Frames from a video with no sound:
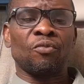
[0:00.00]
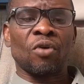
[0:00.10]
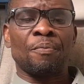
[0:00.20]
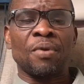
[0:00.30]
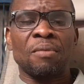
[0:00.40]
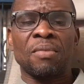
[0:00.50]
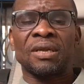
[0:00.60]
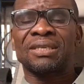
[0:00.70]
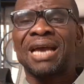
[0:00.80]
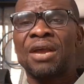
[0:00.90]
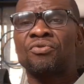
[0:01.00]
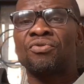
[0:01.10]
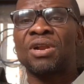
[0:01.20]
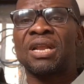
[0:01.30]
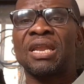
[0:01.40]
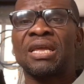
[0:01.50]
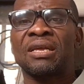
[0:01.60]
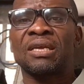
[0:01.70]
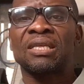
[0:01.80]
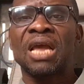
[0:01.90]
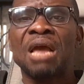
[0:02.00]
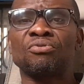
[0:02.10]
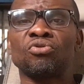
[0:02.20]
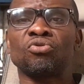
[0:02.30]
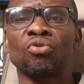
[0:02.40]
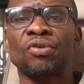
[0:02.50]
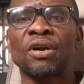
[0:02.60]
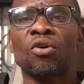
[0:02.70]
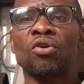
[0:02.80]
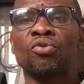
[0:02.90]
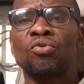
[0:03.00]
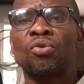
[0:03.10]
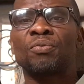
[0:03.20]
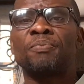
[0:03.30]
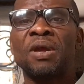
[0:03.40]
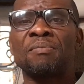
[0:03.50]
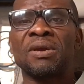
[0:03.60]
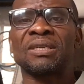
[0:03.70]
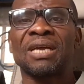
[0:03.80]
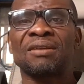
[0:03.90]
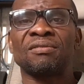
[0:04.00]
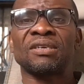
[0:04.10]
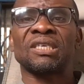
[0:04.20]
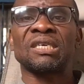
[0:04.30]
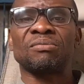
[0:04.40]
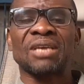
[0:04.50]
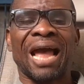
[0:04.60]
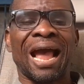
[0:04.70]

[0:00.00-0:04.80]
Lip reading: Your payments accurately. It helps you to record your payment and receipt